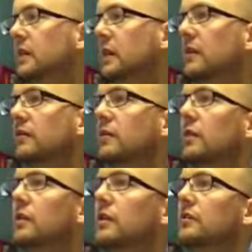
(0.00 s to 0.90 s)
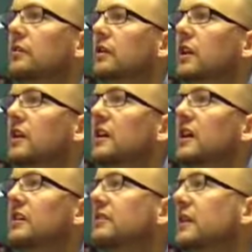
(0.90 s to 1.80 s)
Yeah. So you get
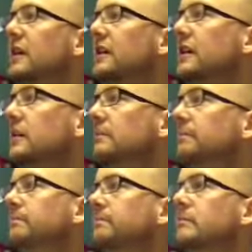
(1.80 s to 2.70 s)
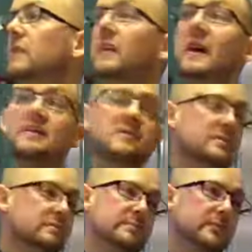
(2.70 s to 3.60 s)
kind of like. That's a
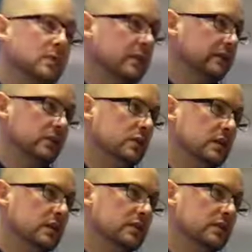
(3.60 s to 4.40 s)
good way of doing it.